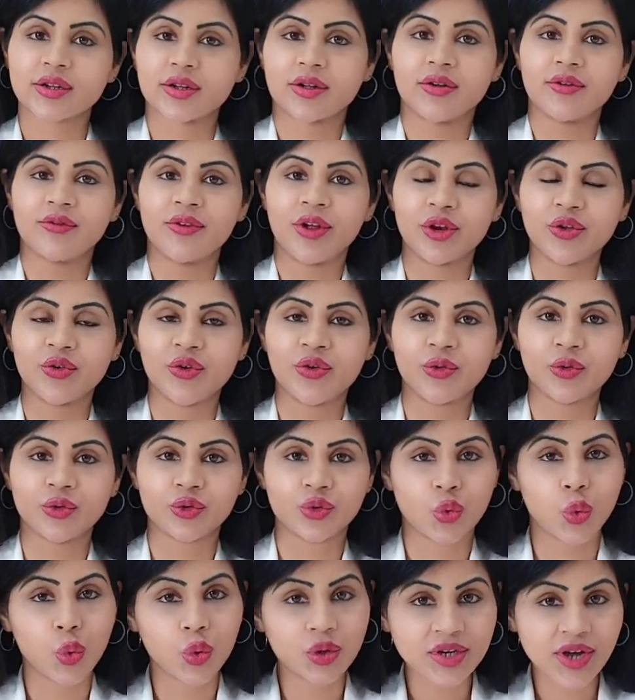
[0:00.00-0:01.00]
when you
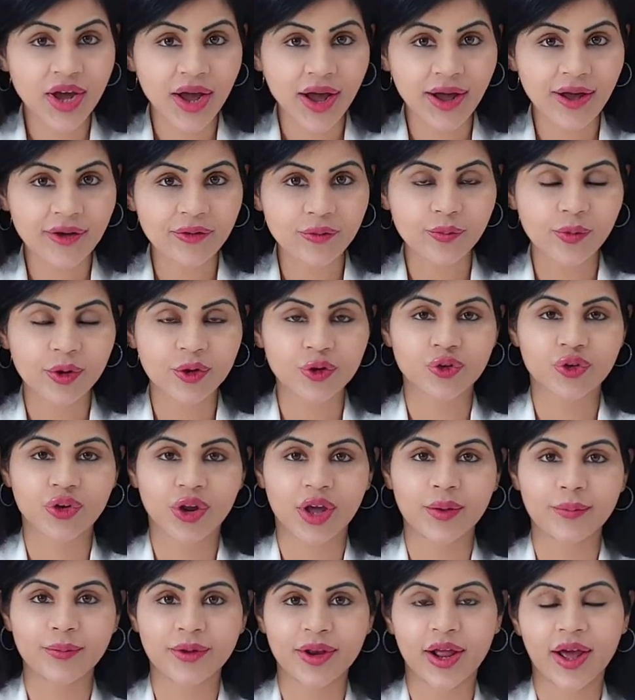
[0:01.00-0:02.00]
don't have much
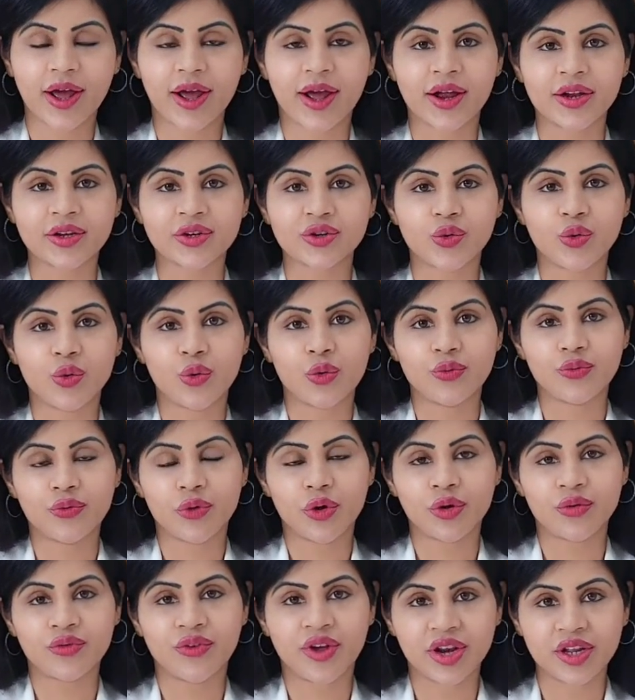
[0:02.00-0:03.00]
time in hand, go
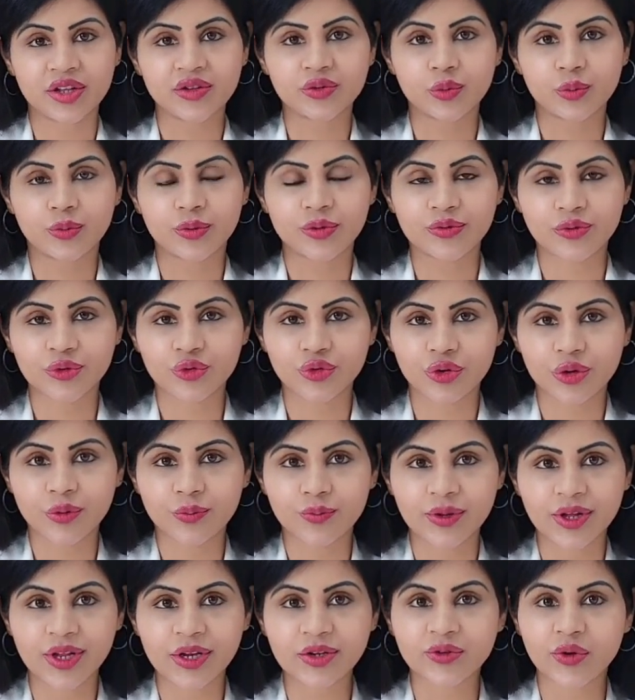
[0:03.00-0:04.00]
for very superficial
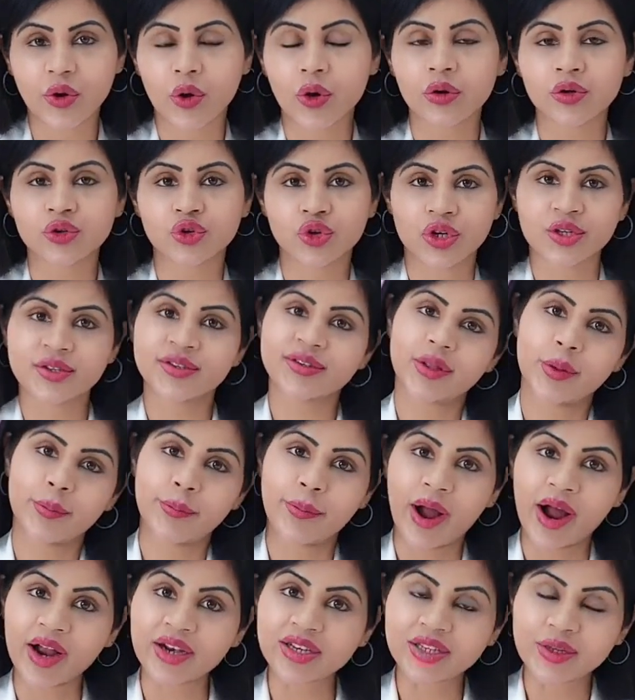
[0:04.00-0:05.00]
peels or just the
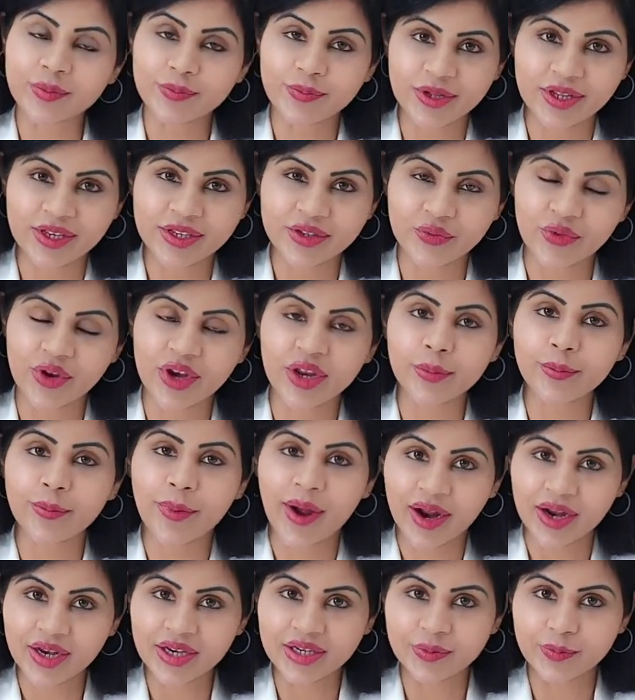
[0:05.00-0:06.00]
party peels, very
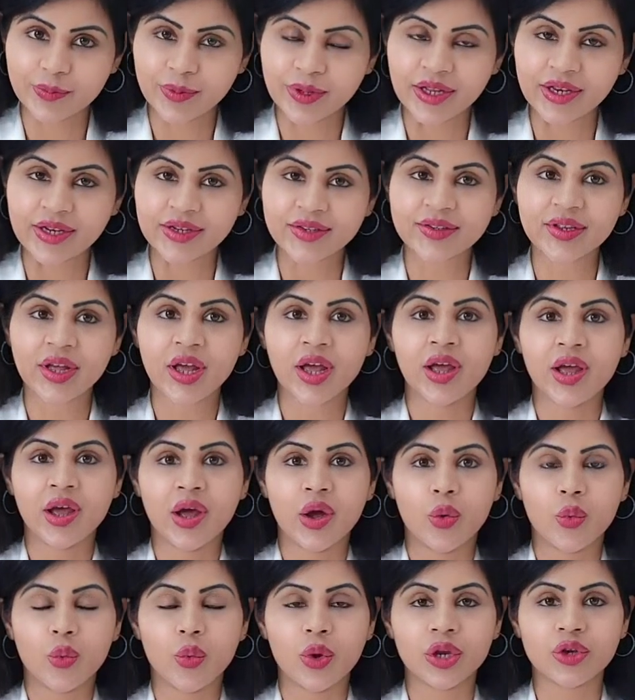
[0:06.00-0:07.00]
mild peels
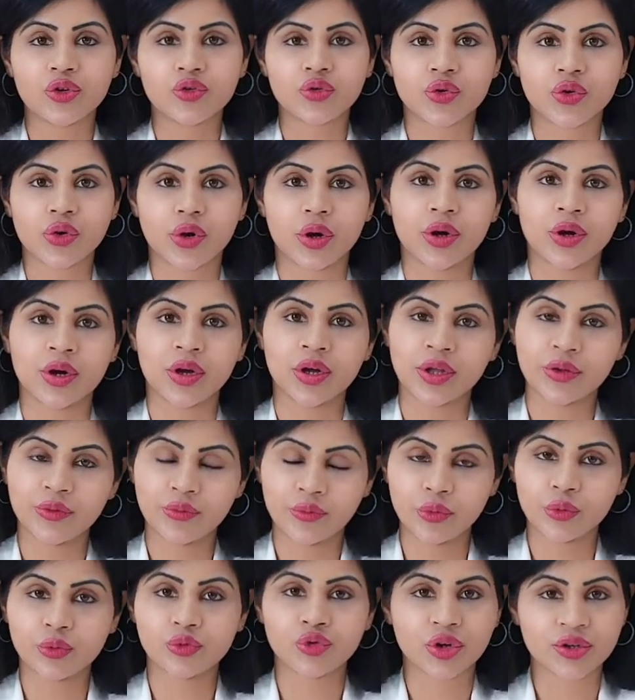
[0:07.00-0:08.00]
which give
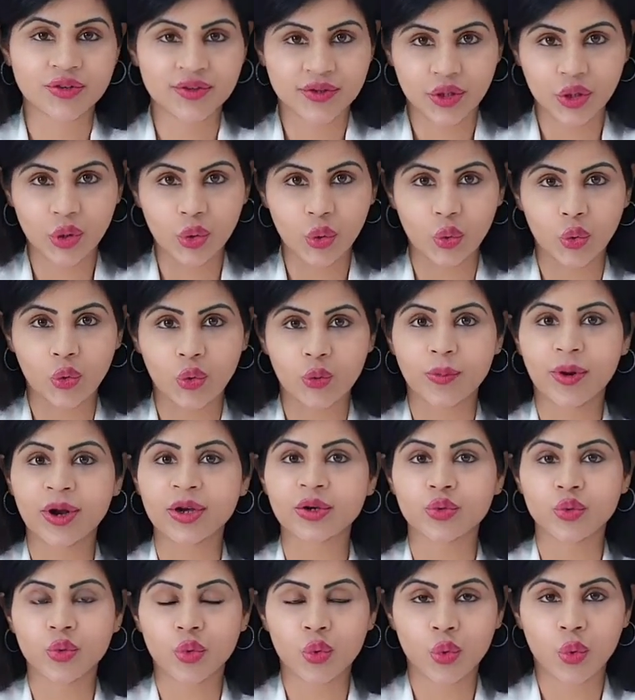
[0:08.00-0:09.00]
you just the glow
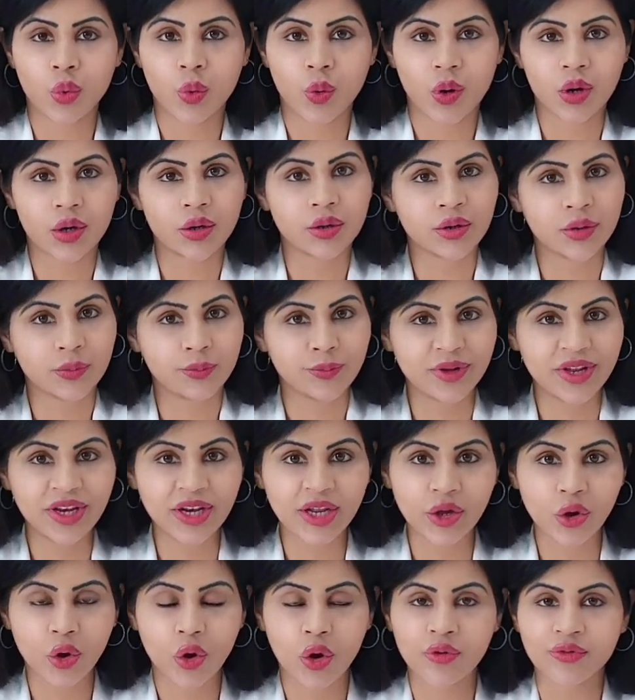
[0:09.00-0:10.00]
but no
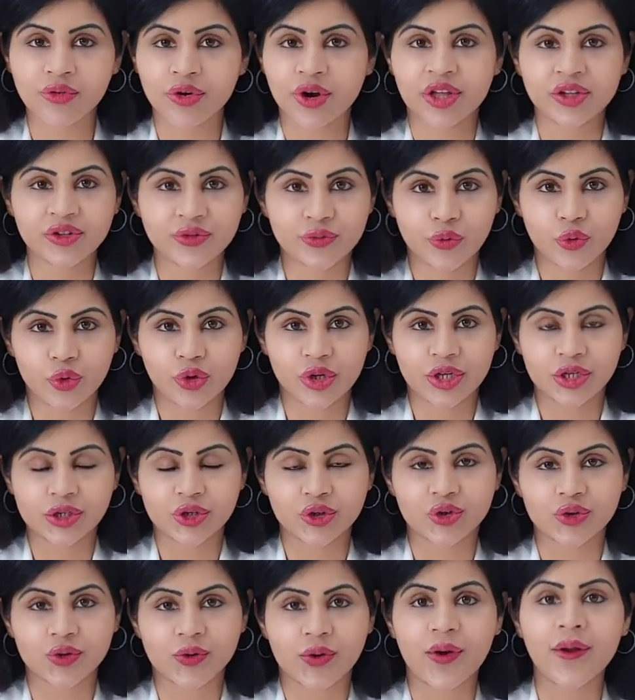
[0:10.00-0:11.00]
peeling off or
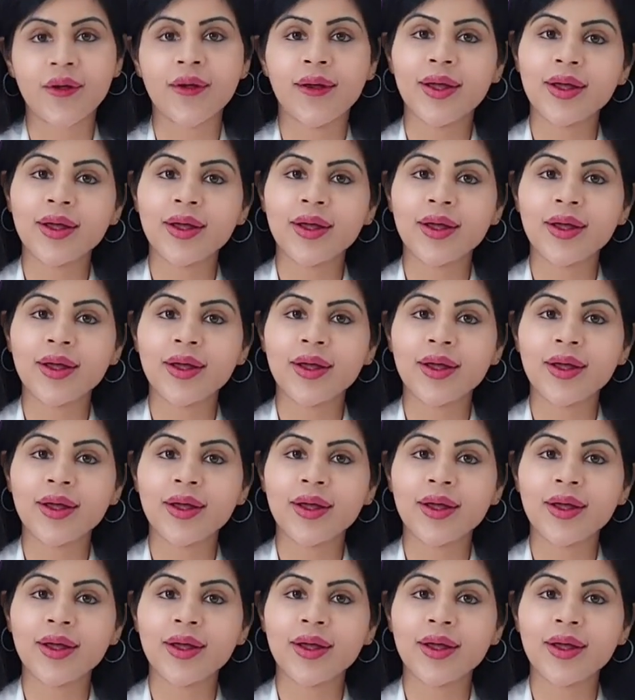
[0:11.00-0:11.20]
exfoliation.